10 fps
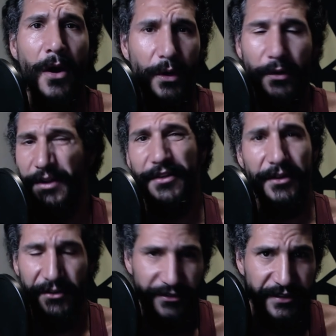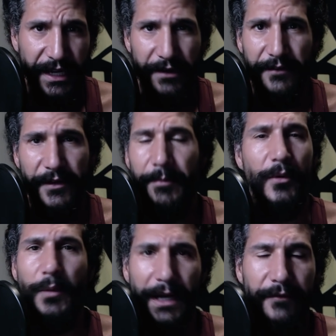or he thought you were scared of him or
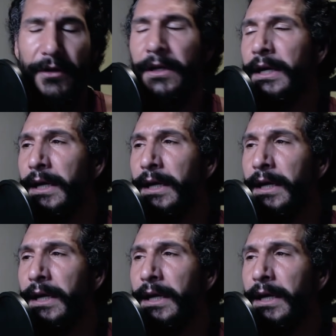whatever